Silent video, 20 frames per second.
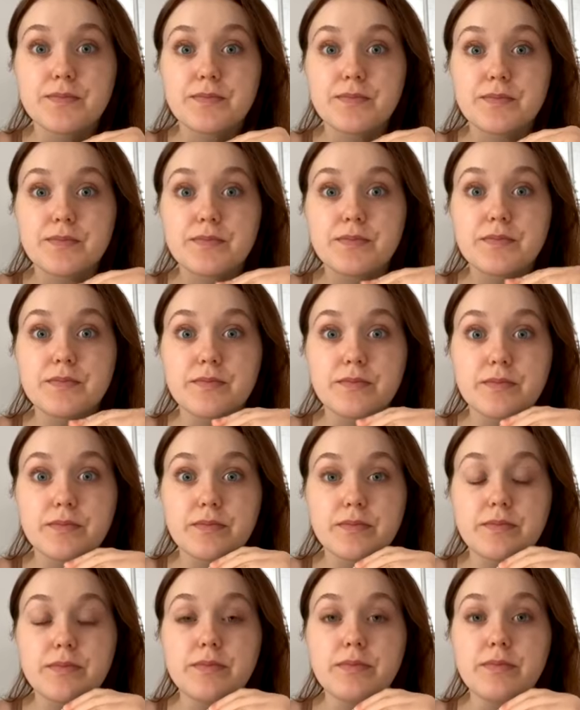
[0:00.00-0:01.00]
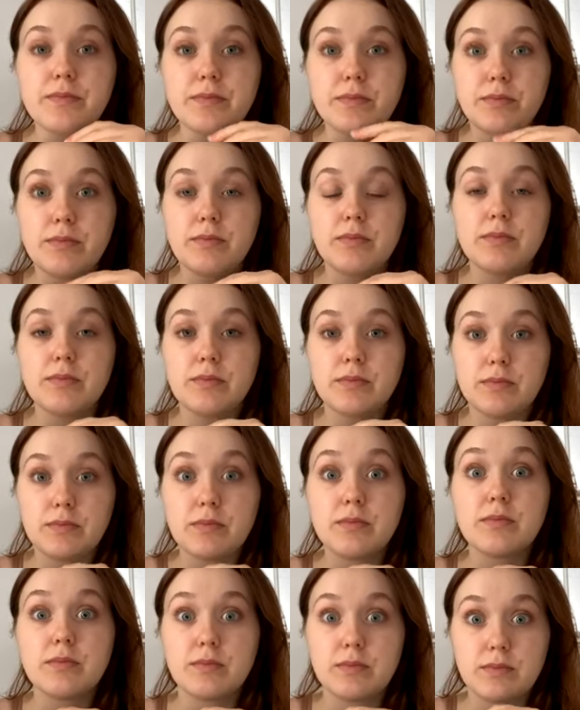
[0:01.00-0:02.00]

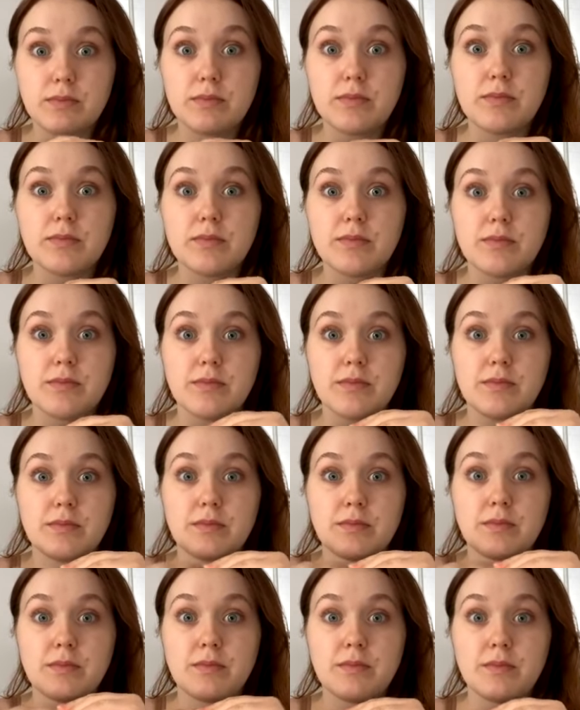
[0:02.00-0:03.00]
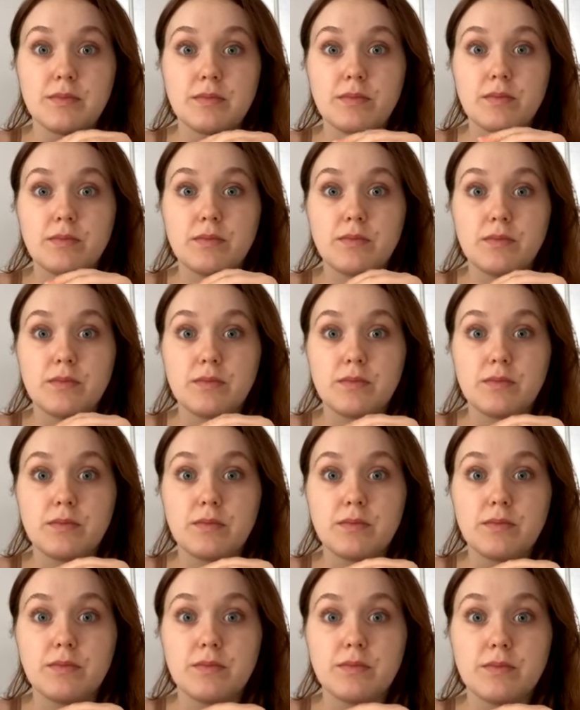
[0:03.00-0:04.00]

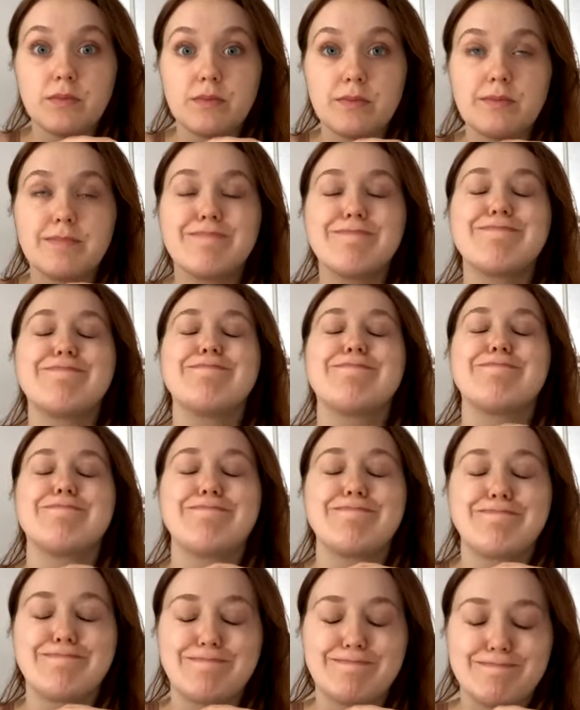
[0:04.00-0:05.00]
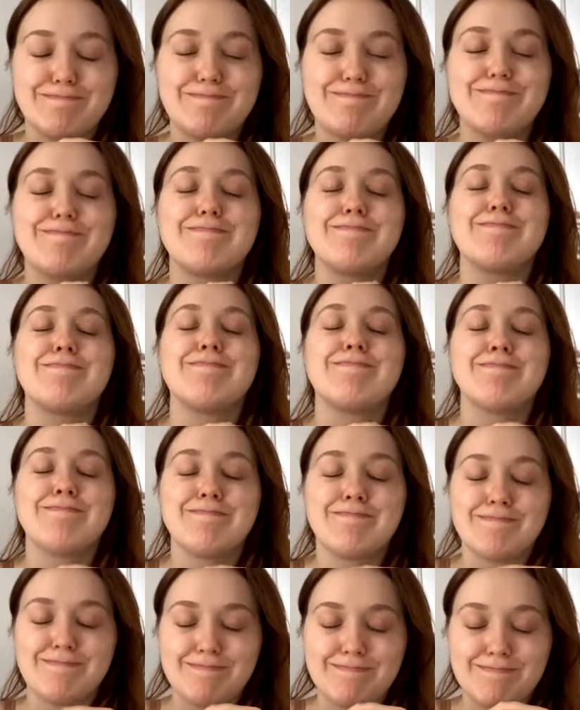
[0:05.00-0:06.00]

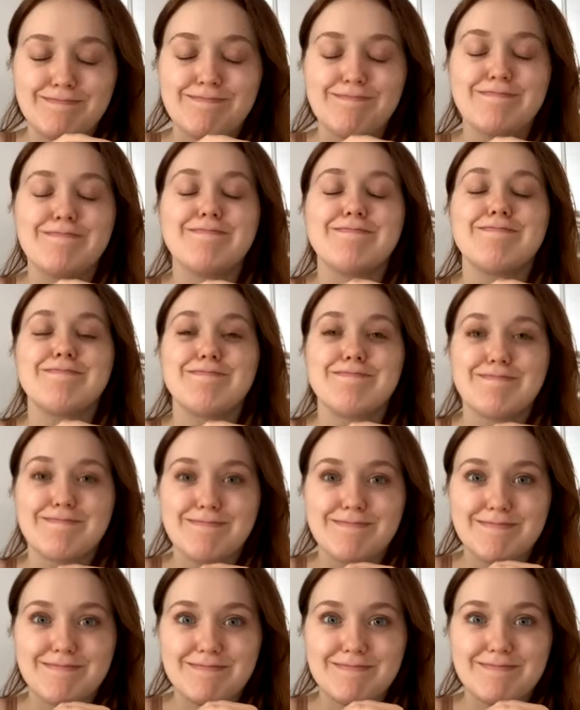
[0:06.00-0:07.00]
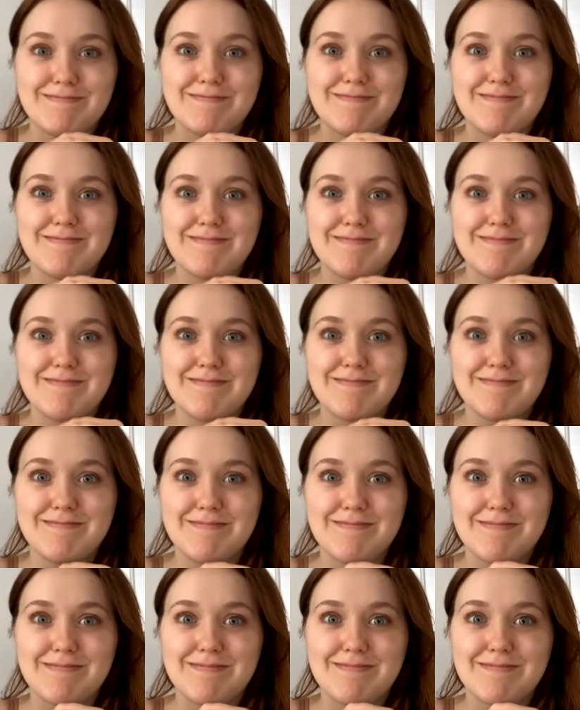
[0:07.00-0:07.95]
The person shown says nothing.